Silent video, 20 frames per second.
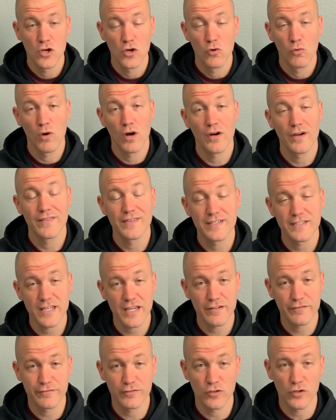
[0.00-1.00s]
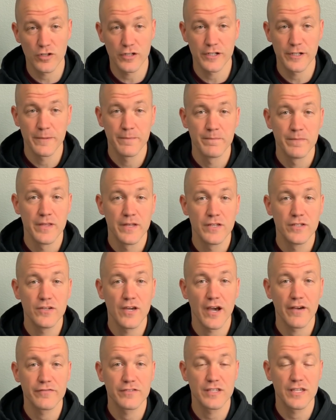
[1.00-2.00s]
Well, in the state of Florida, you
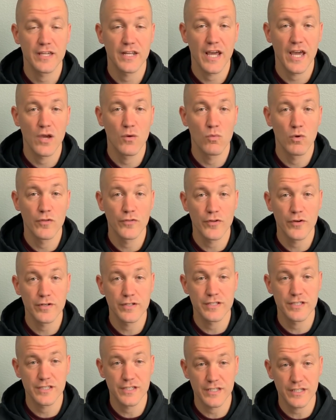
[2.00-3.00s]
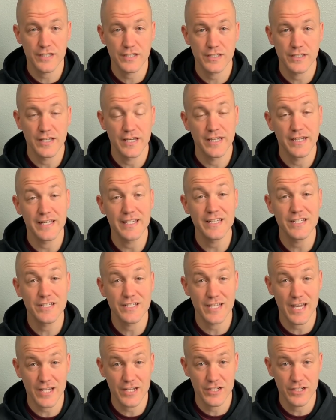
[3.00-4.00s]
have to get a 136 in each
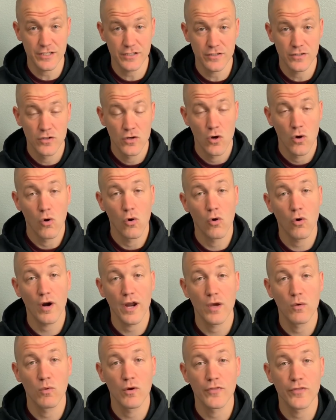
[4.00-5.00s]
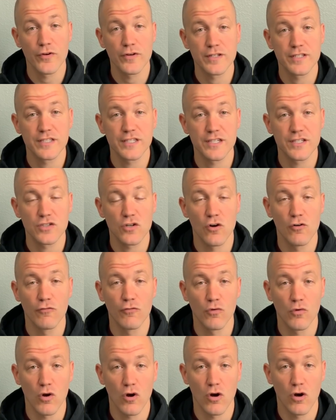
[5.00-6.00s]
section or a 136
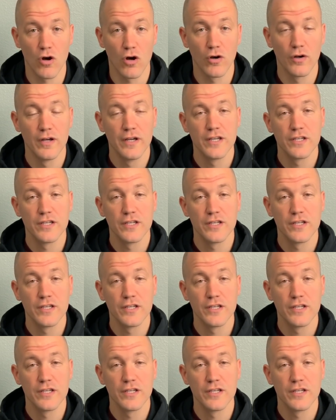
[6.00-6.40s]
overall.